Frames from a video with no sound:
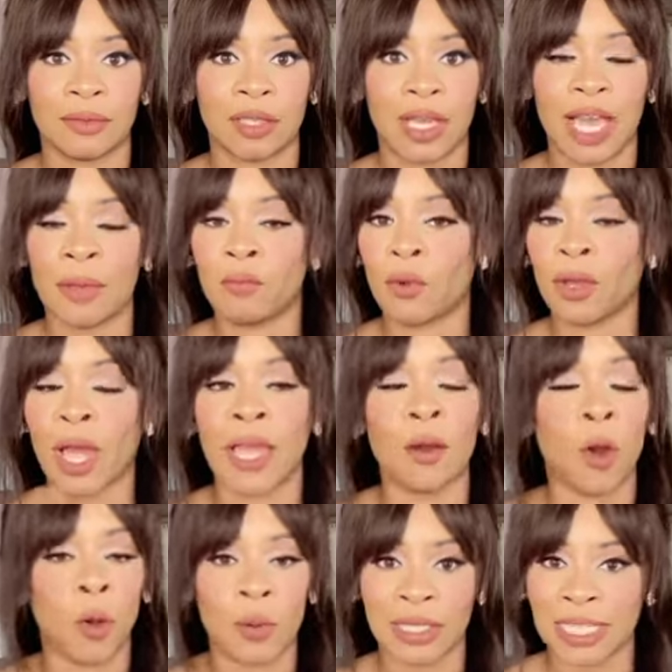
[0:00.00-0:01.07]
I'm, i
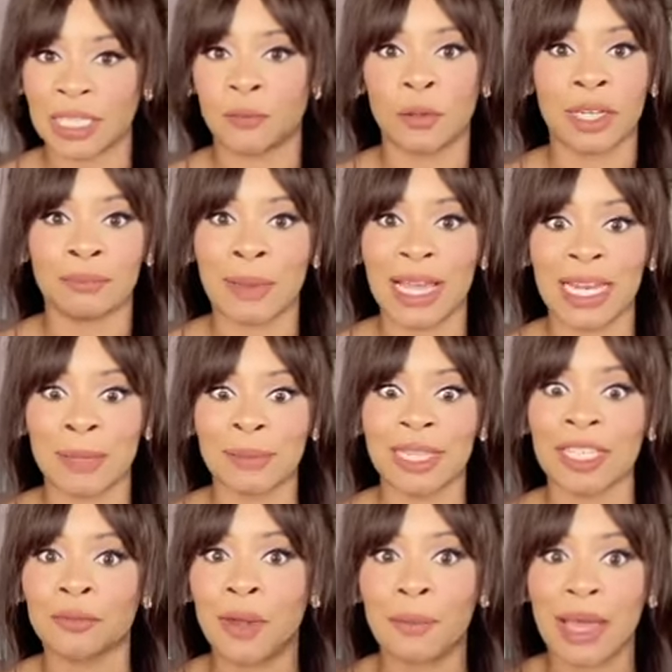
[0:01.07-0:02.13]
always exfoliate my lips
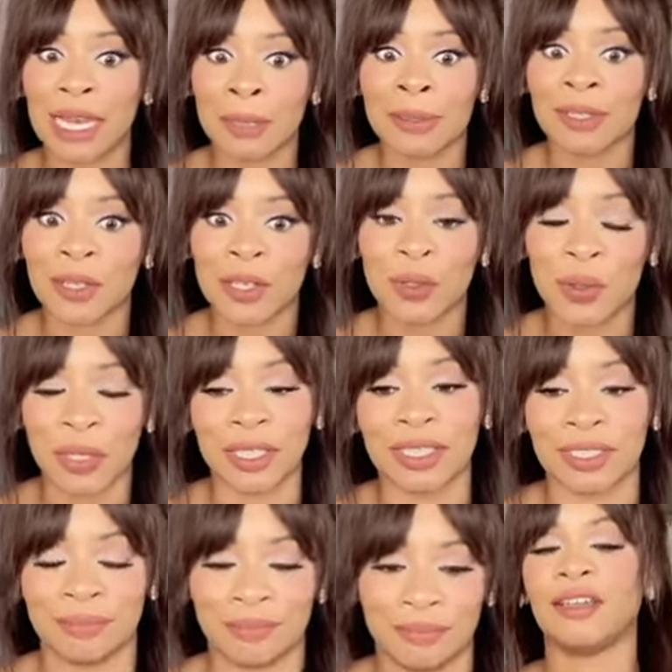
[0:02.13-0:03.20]
that's why my lips look so good
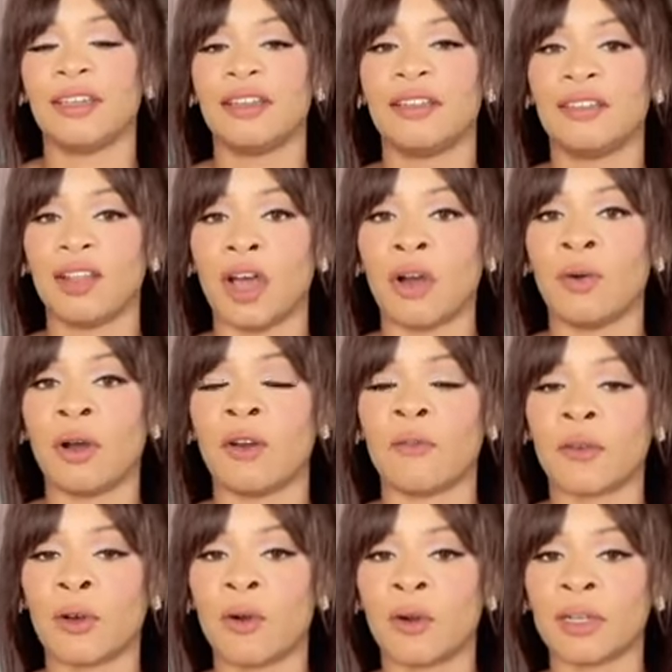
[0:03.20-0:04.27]
now of
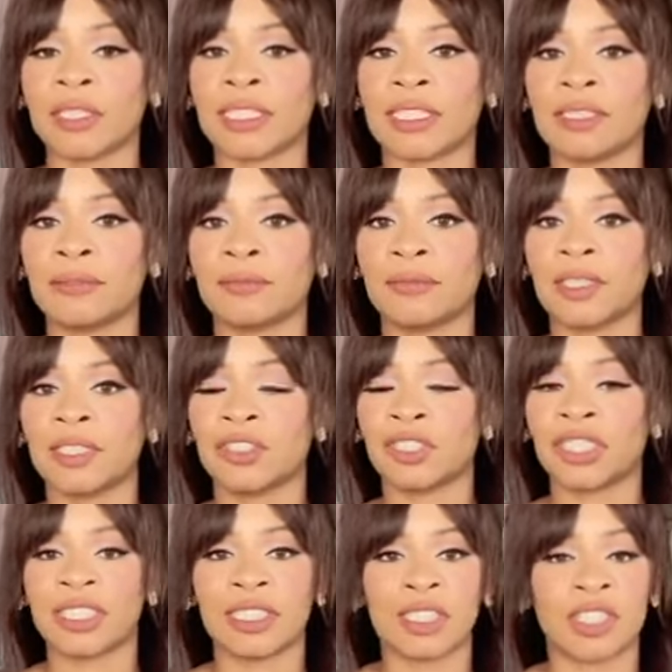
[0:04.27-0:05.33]
course
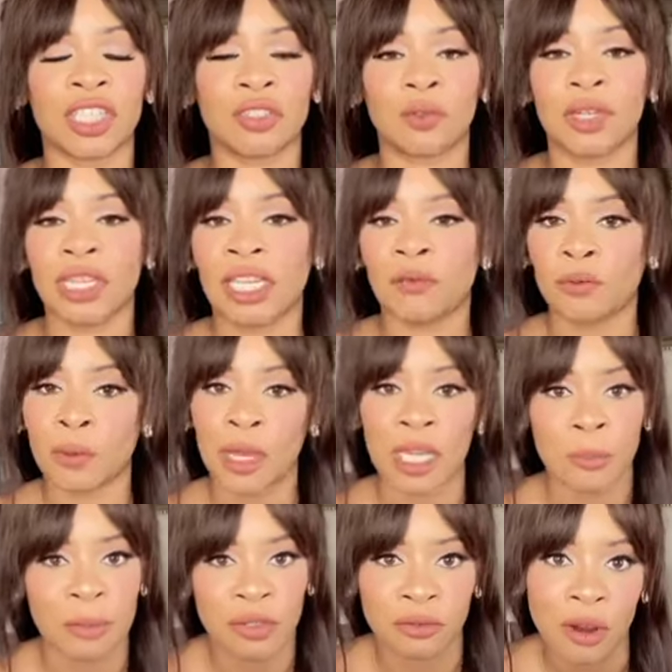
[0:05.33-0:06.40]
she's not just going to give you a
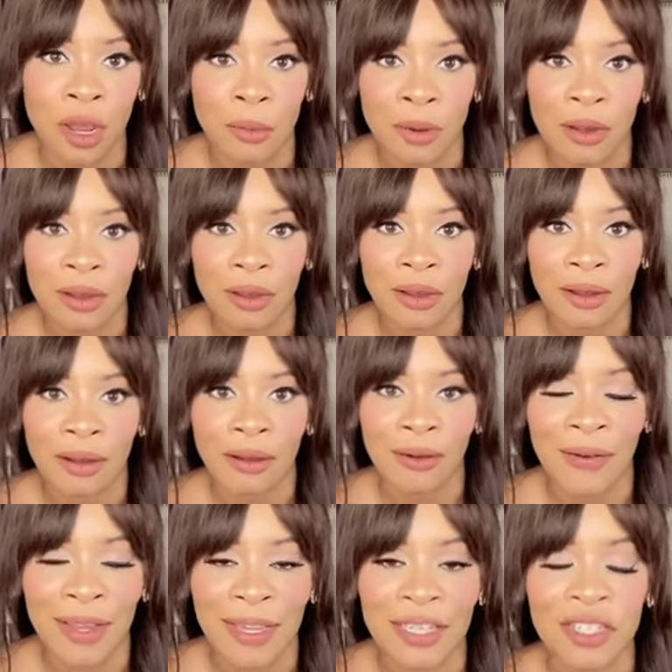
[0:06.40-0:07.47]
lip scrub
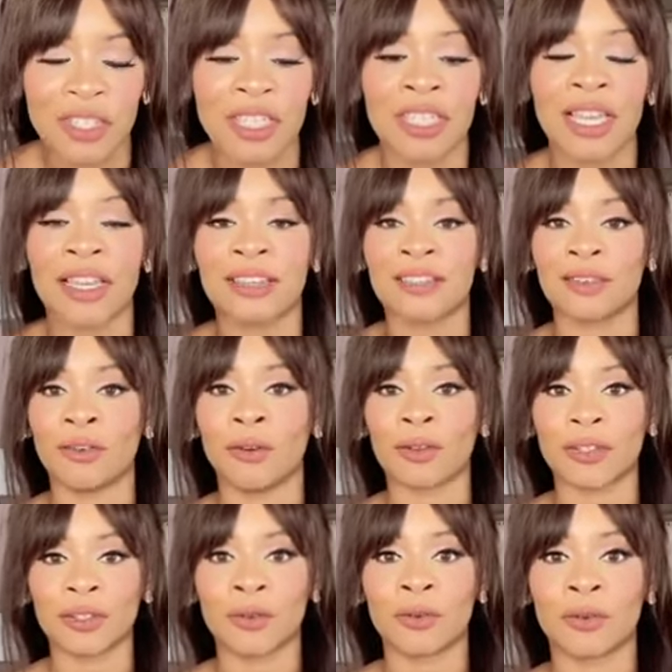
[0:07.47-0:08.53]
okay she is
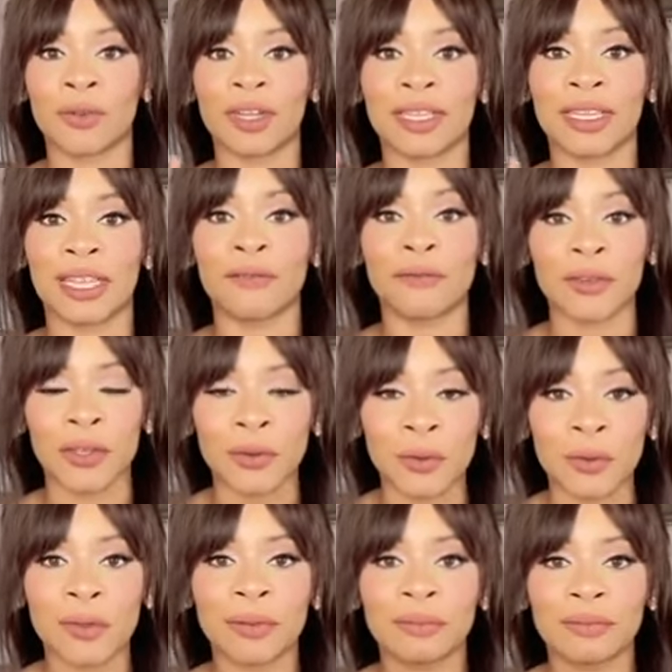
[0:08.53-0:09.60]
also going to give
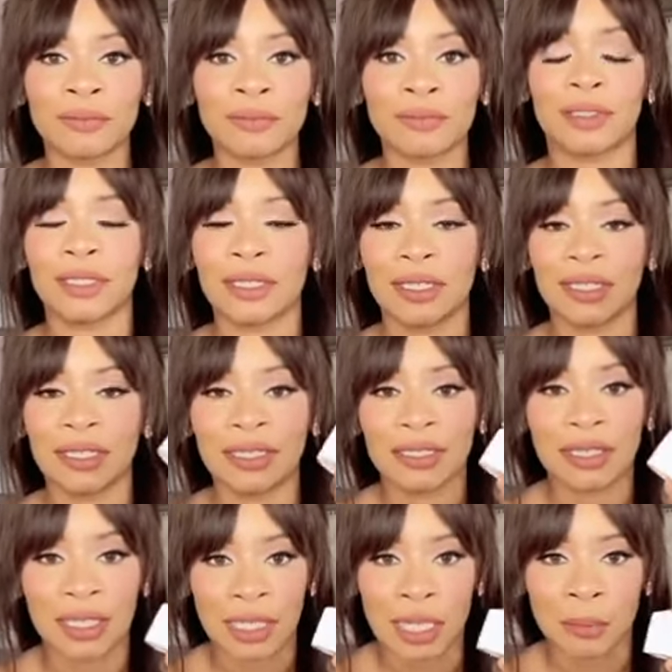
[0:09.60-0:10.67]
you
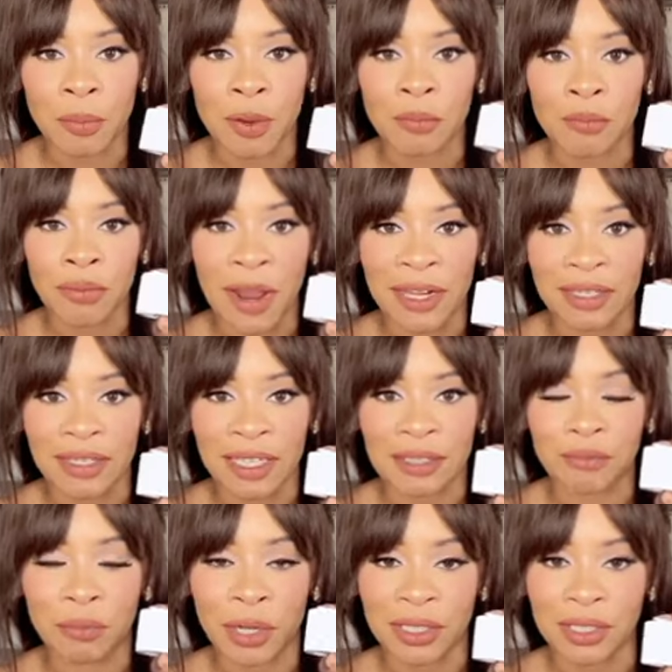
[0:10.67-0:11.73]
the lip
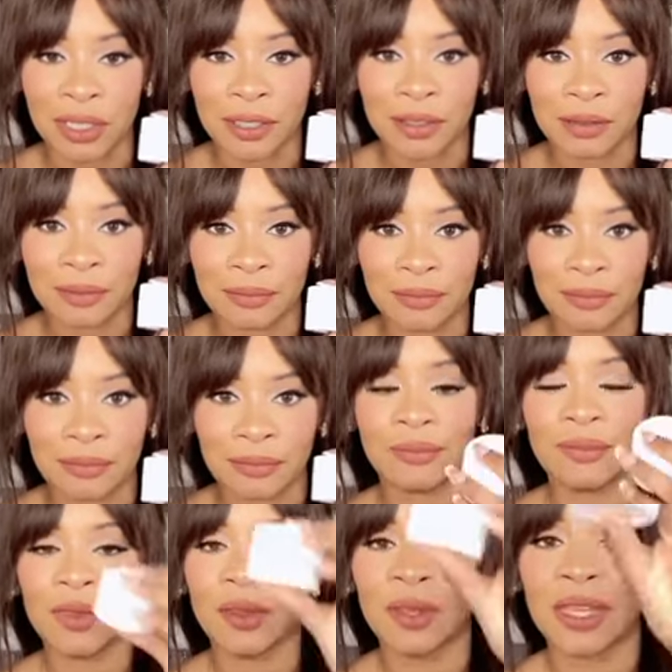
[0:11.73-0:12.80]
brightening butter
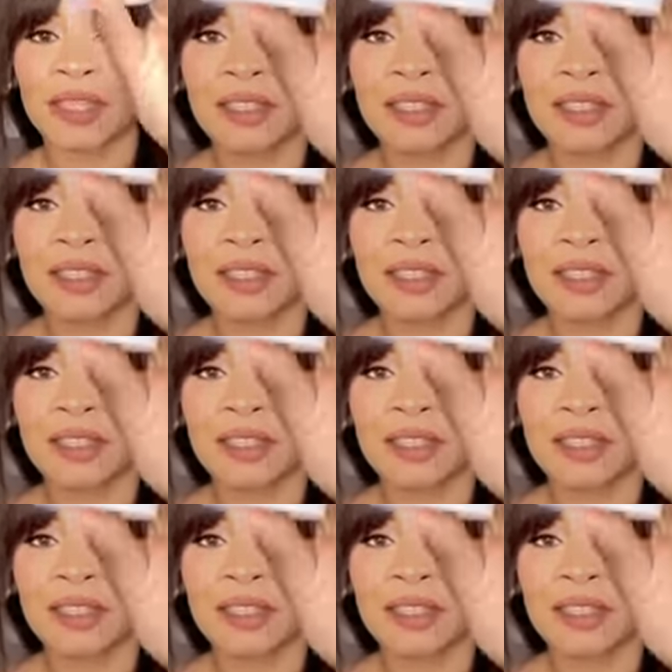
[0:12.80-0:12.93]
okay this